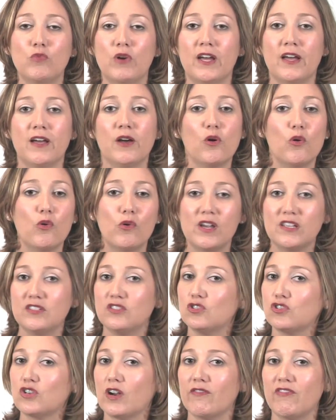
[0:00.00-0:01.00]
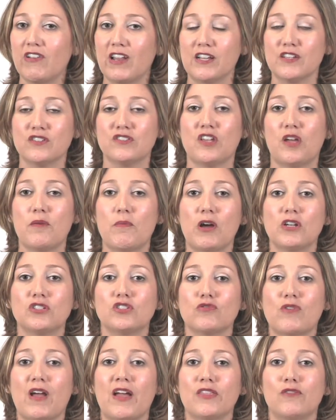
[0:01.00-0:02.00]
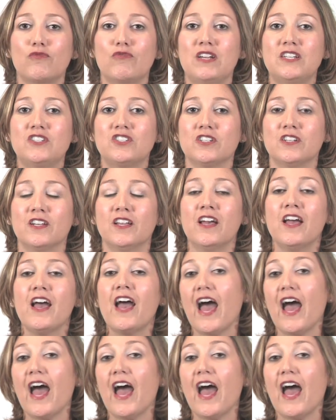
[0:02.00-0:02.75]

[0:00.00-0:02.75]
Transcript: We're always traveling so much around the region,